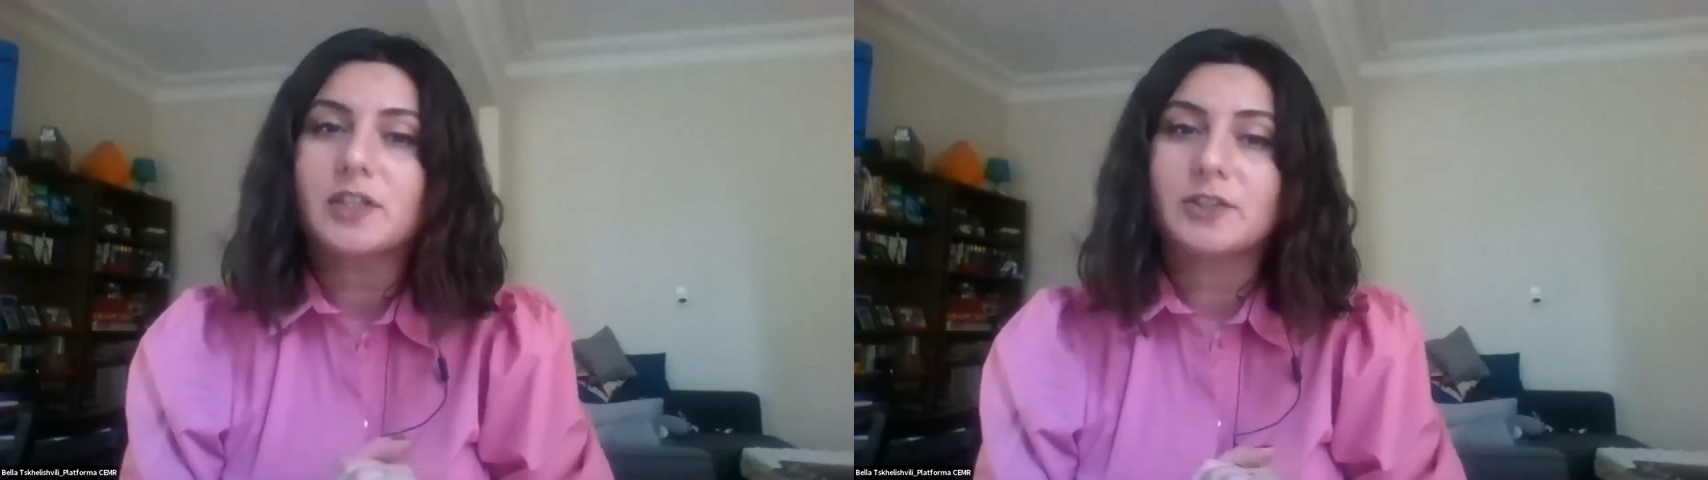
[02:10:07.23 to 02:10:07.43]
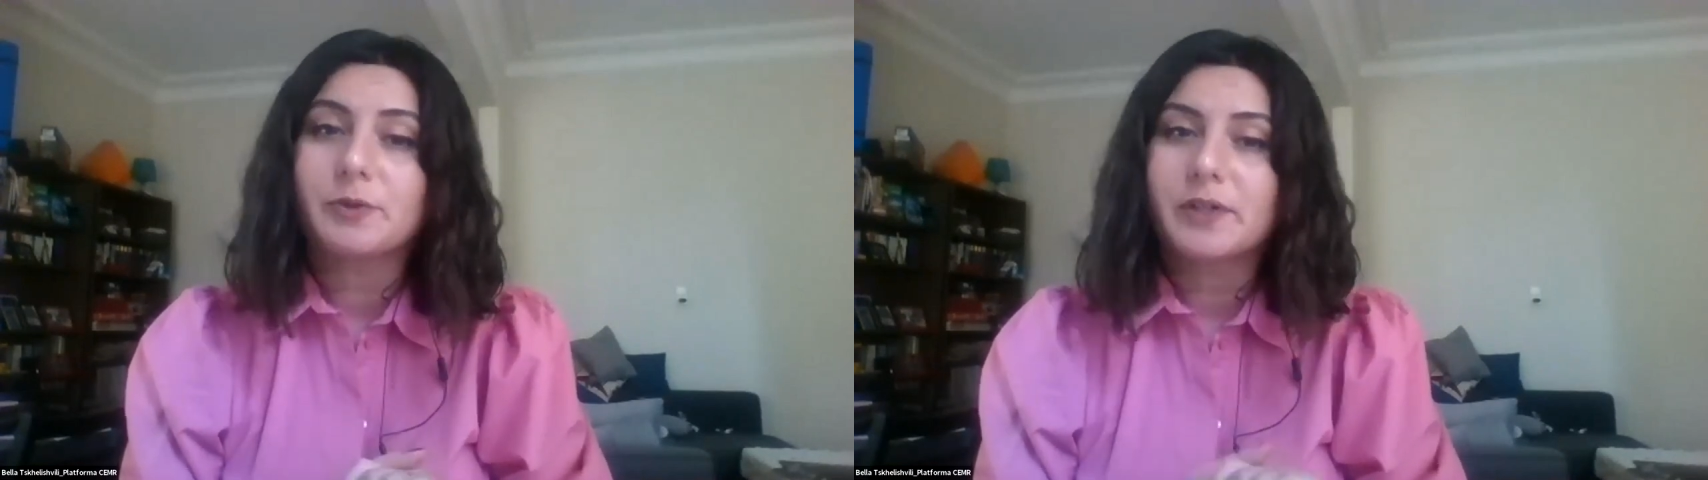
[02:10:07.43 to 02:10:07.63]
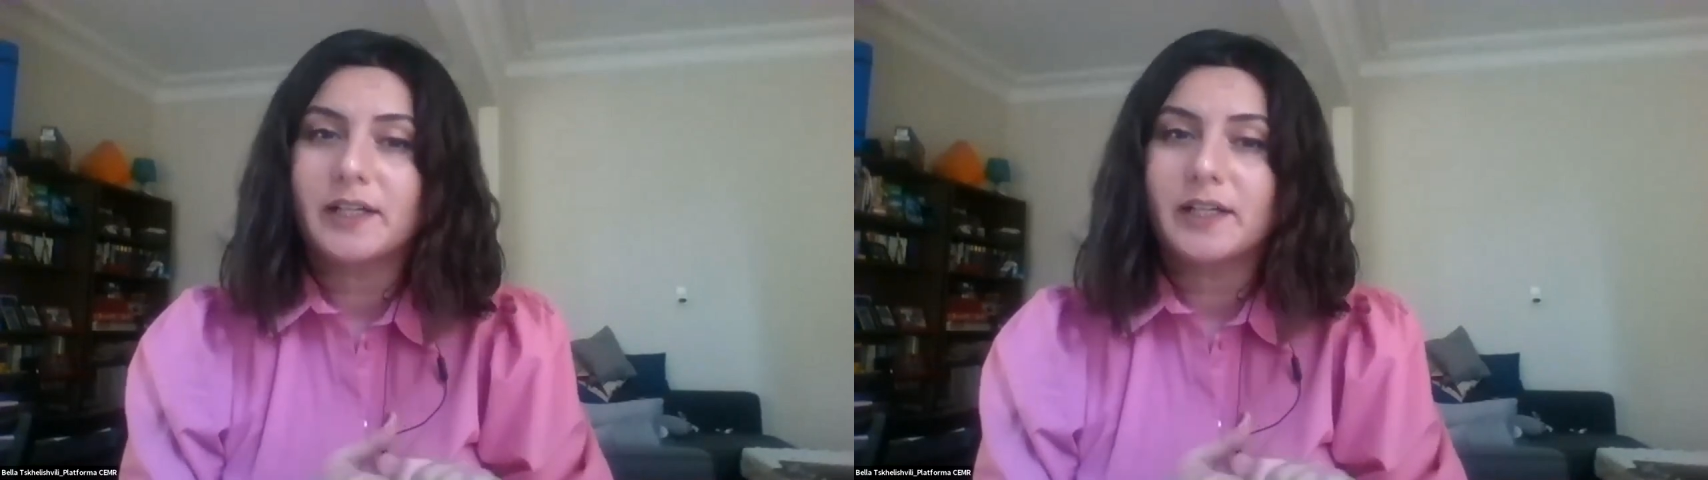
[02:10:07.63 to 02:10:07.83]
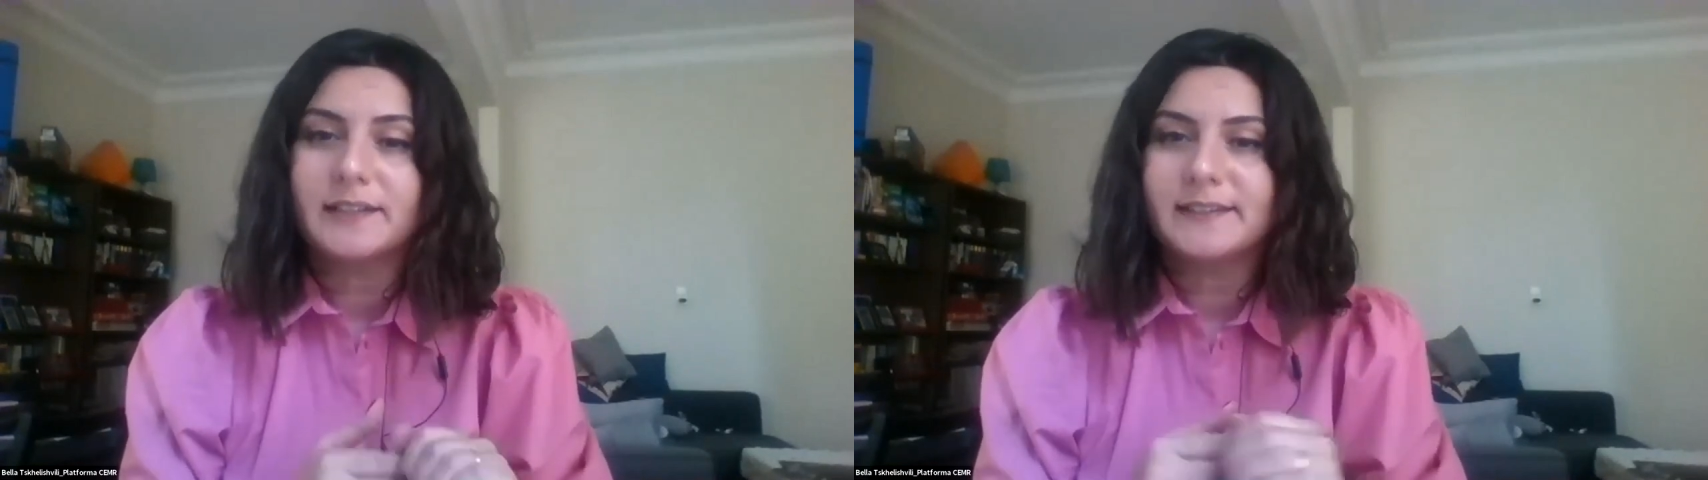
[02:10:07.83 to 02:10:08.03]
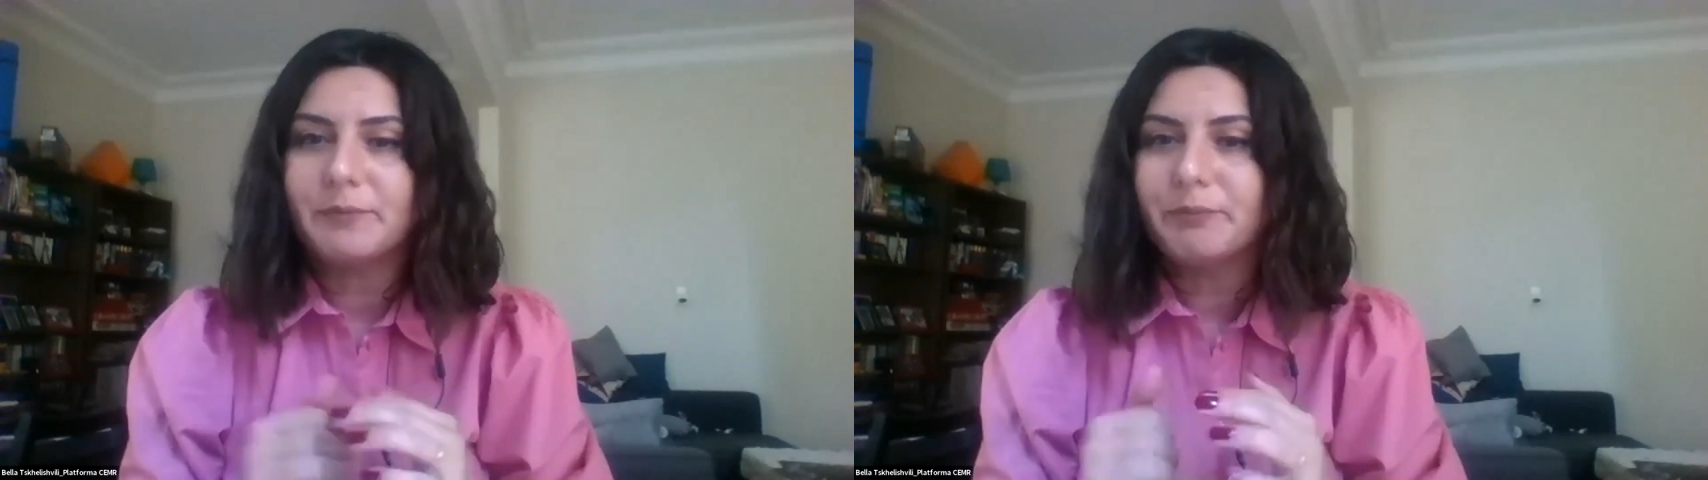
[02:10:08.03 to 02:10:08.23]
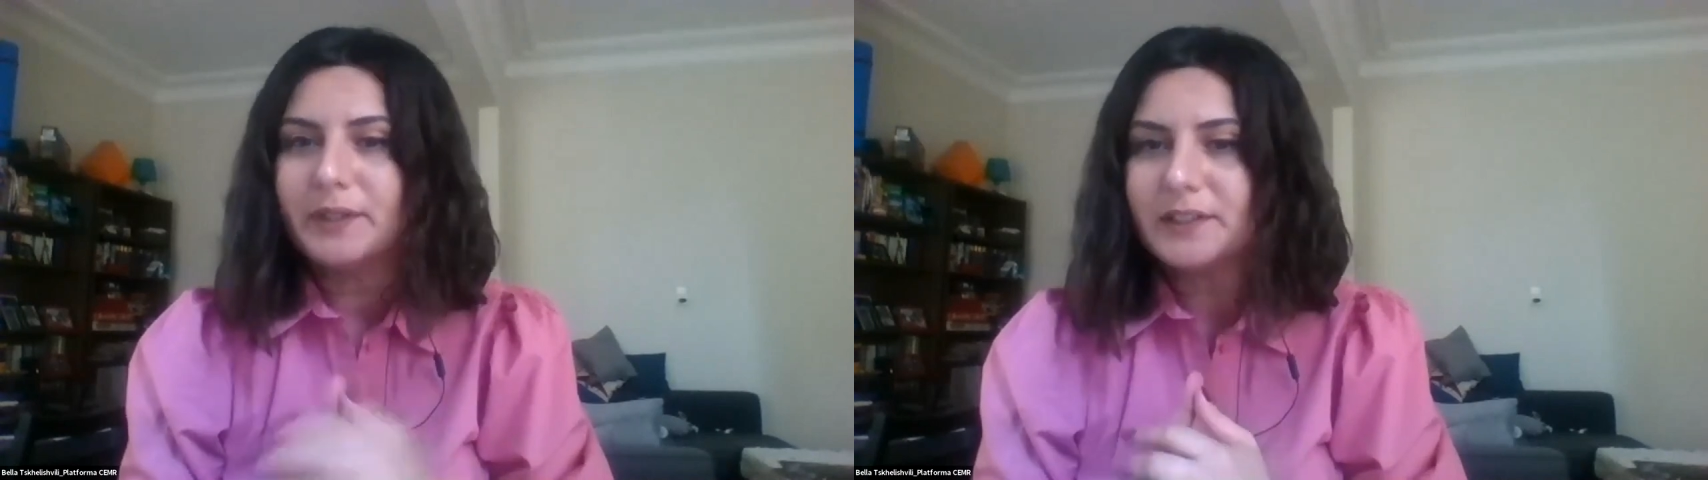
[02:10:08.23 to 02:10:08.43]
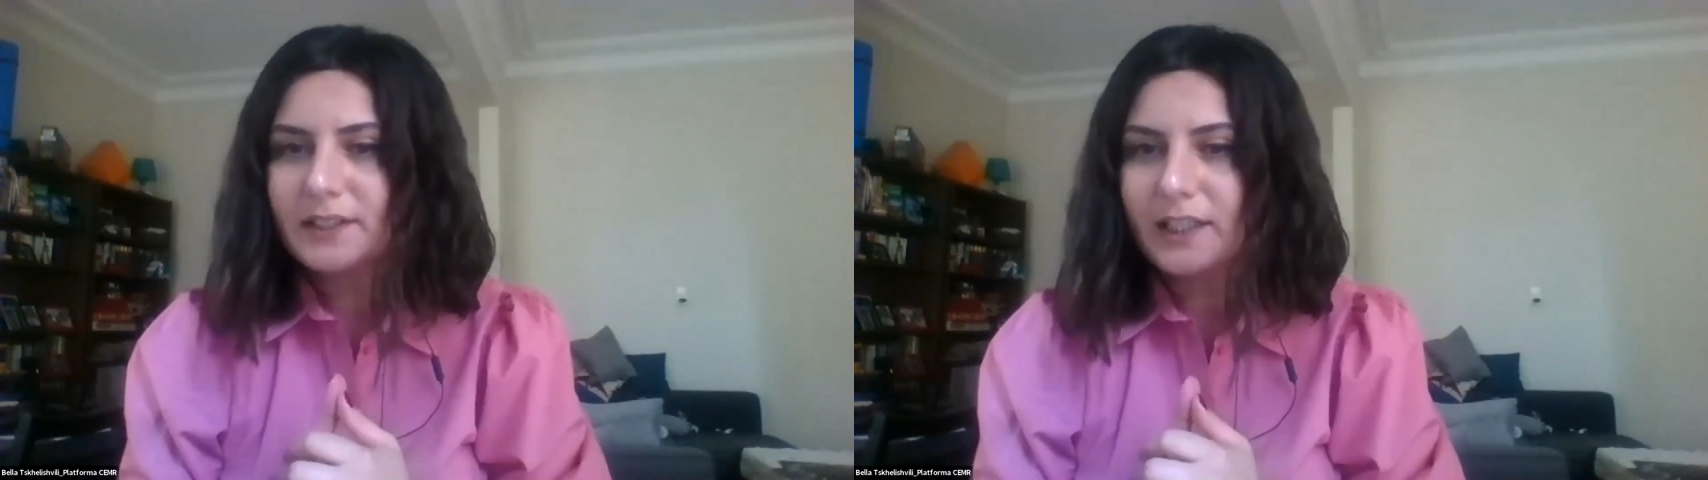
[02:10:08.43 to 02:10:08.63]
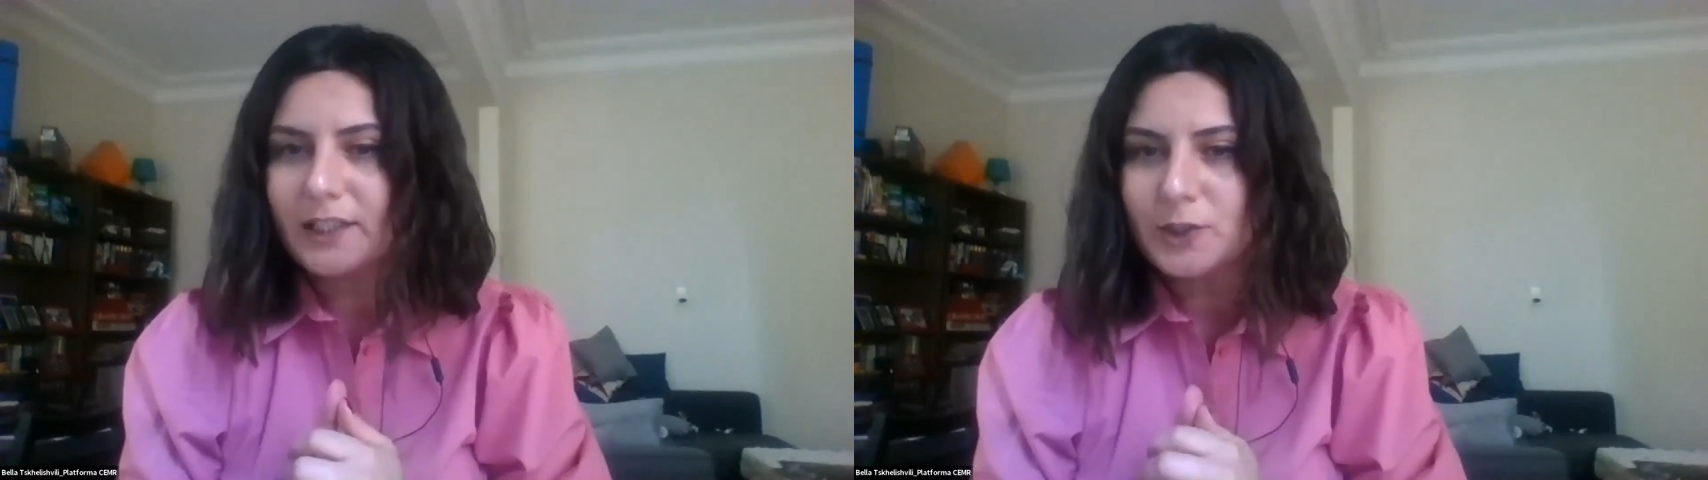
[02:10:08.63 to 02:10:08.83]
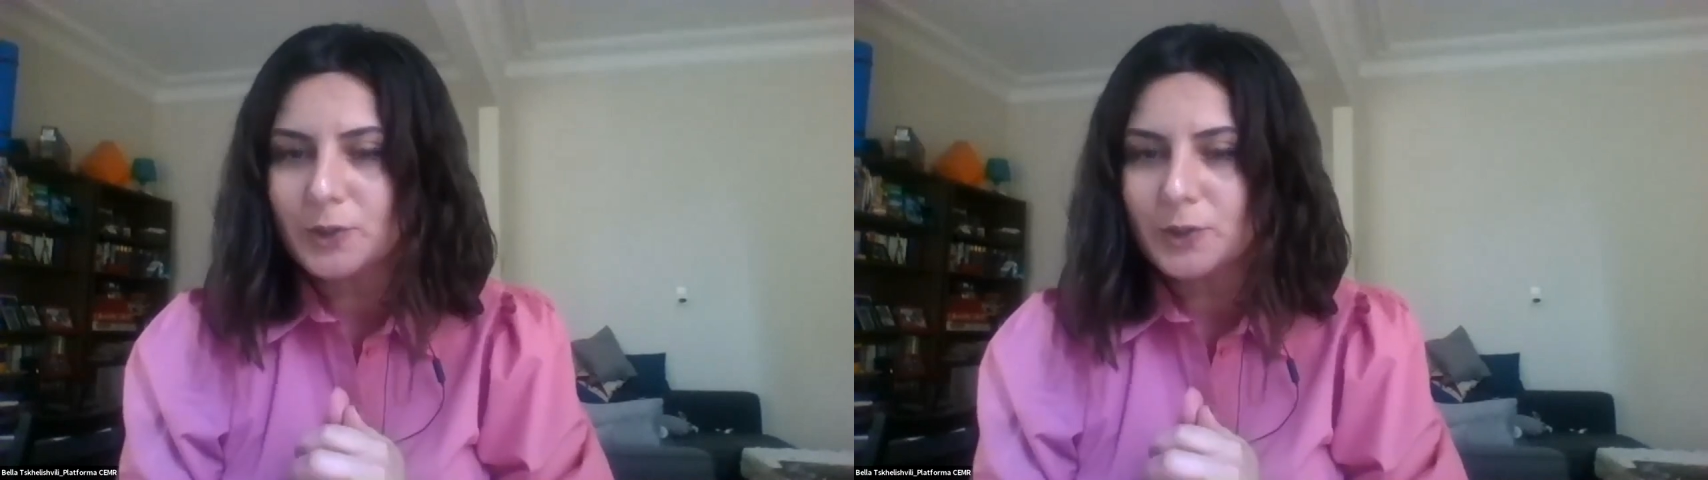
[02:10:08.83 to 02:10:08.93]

and organize a meeting and